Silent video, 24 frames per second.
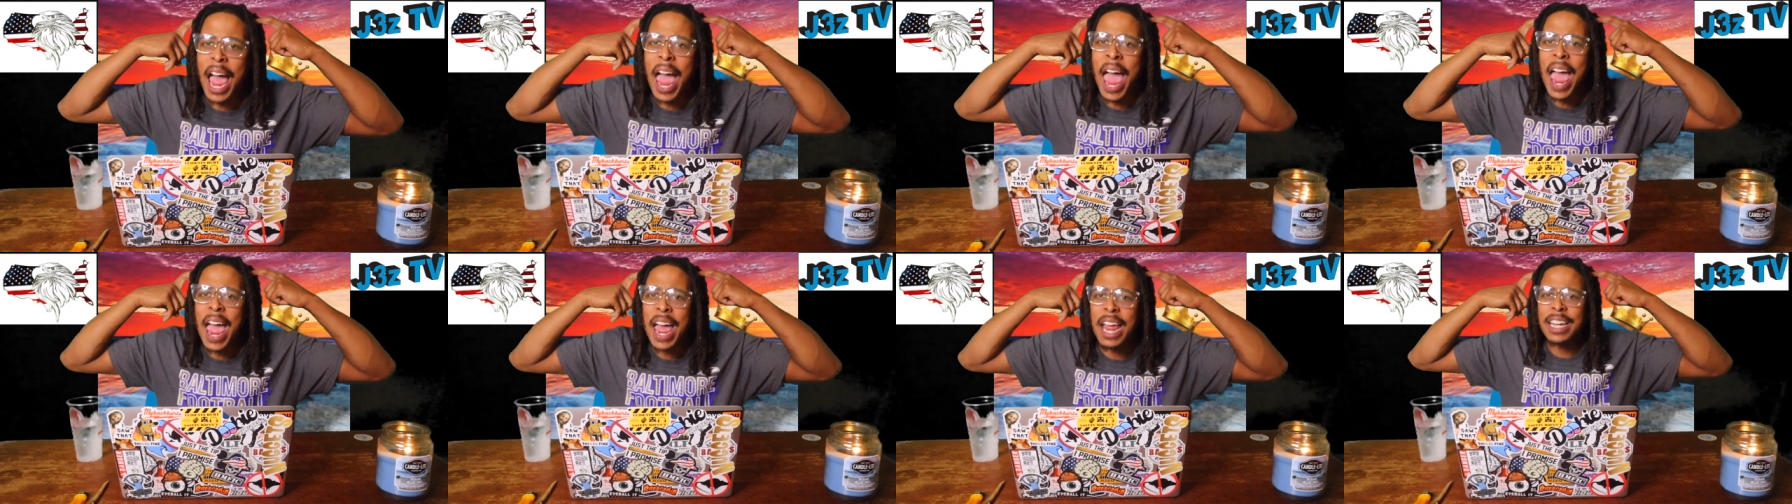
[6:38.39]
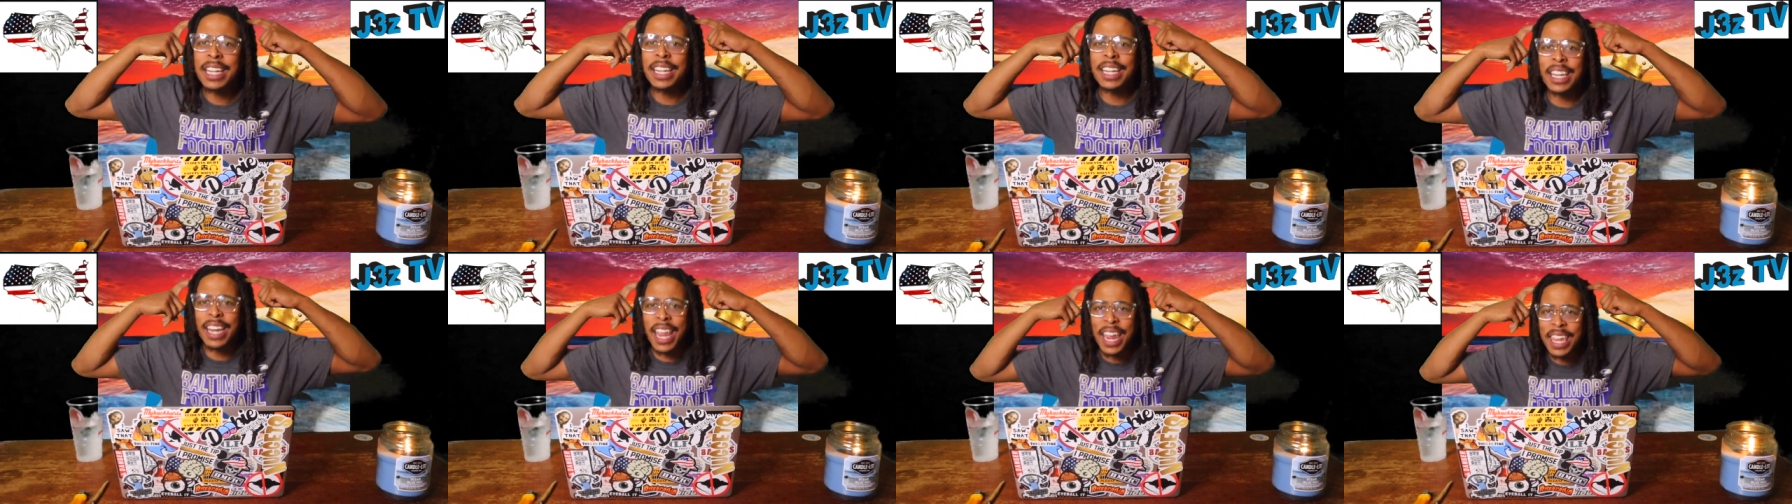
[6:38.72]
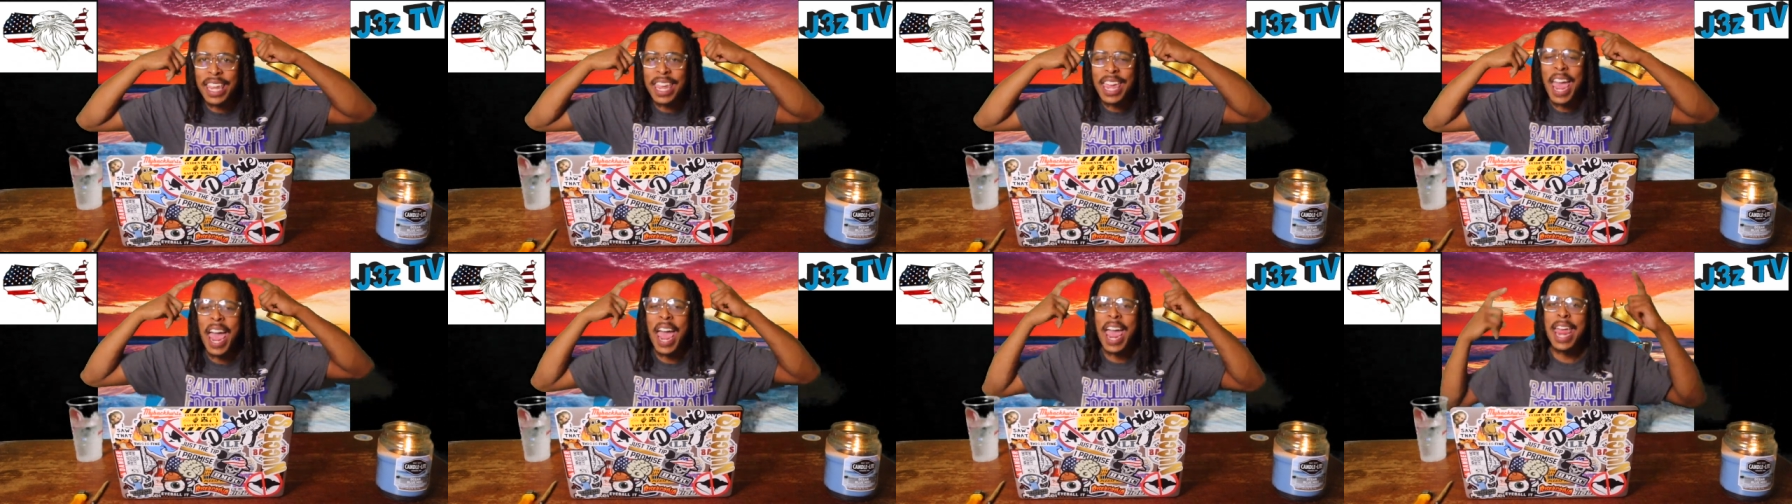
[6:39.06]
uh, the
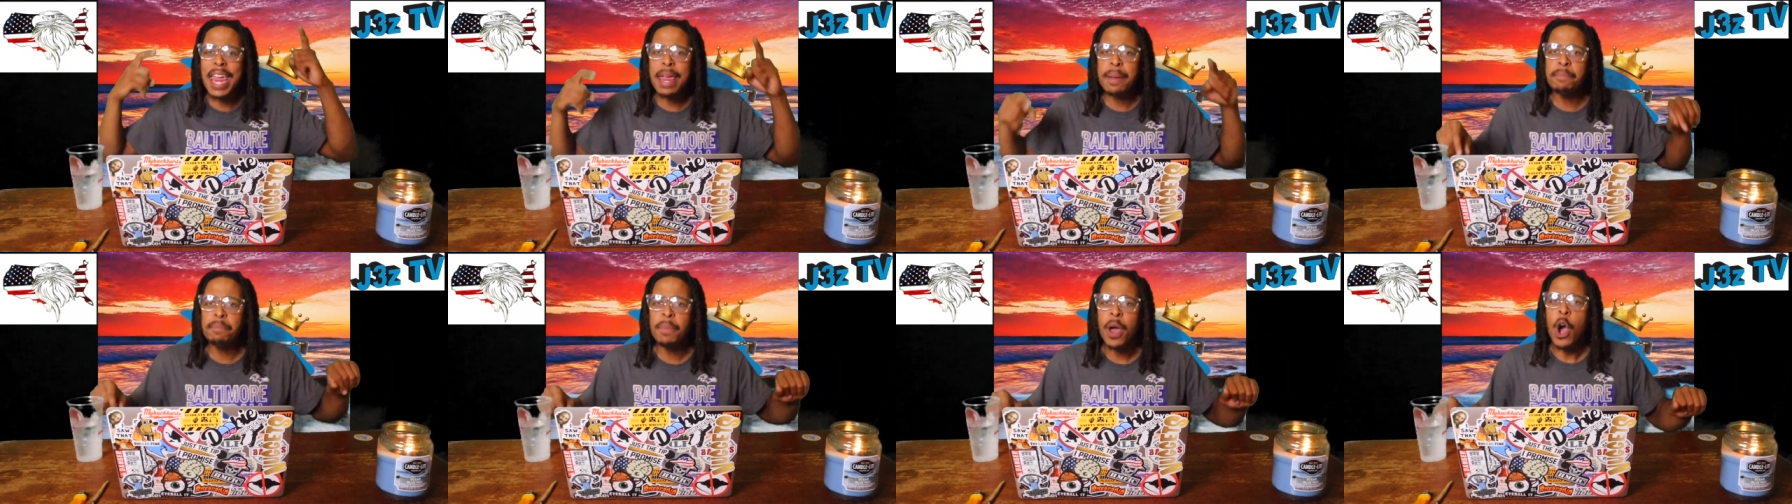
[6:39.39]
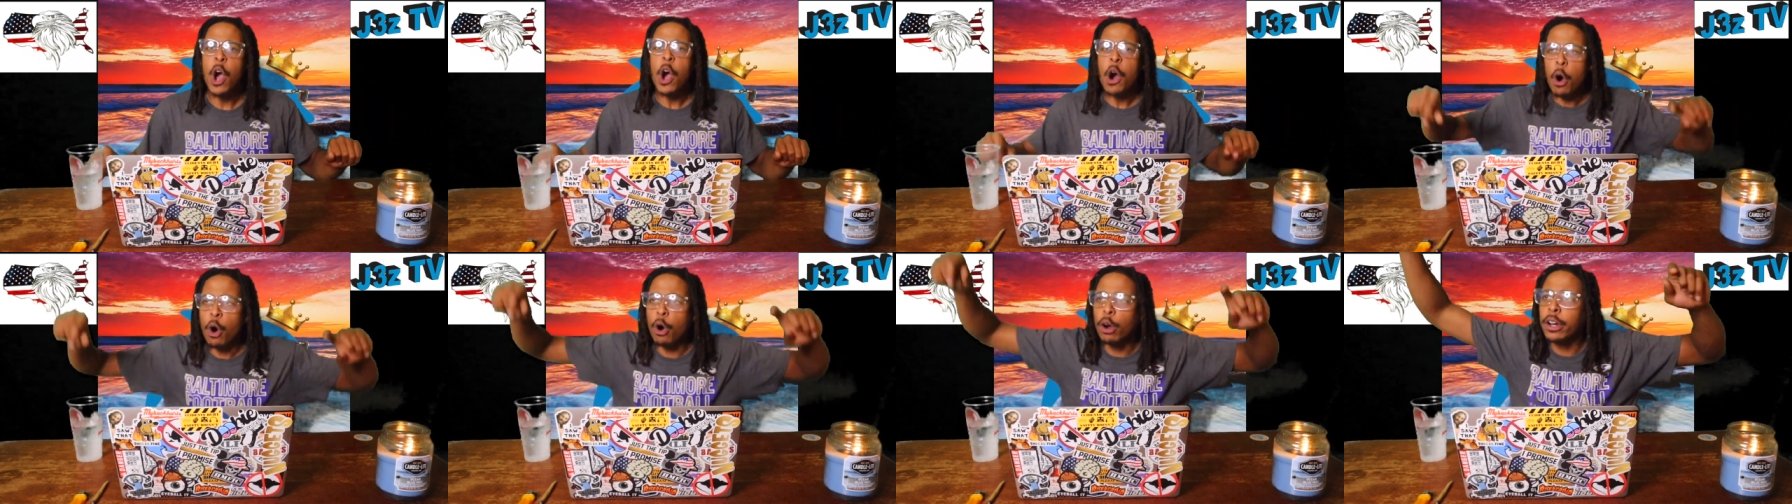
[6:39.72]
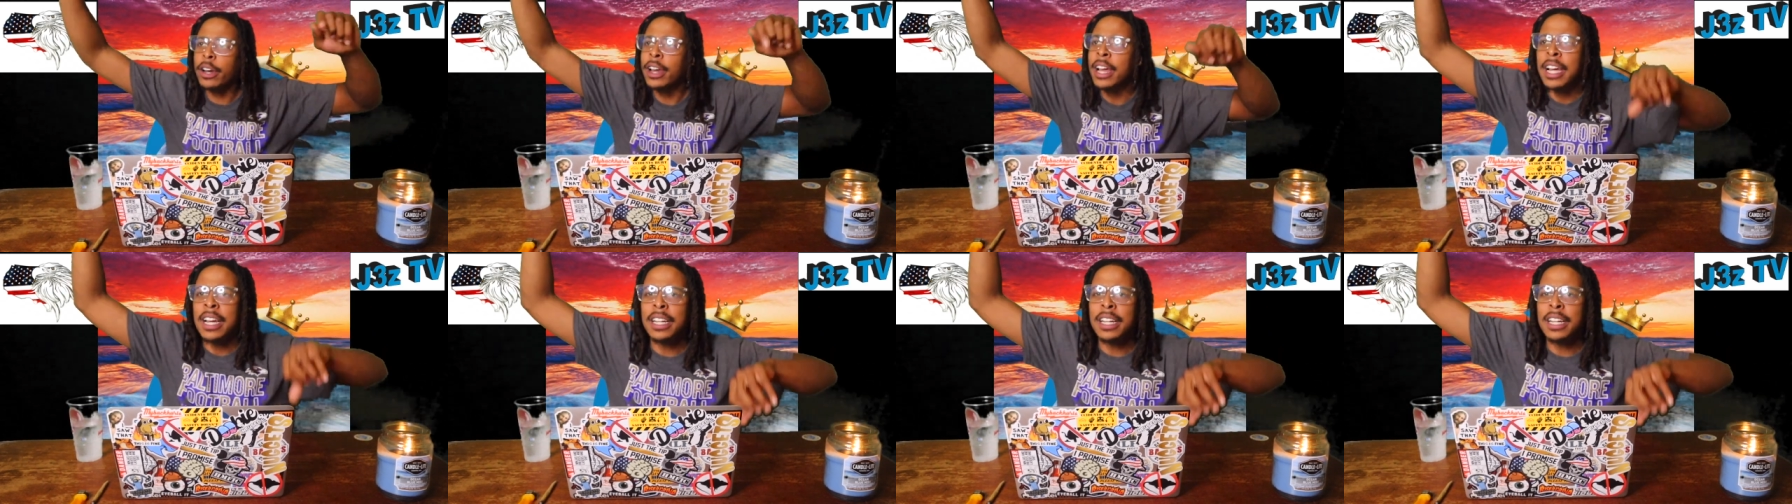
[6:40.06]
game or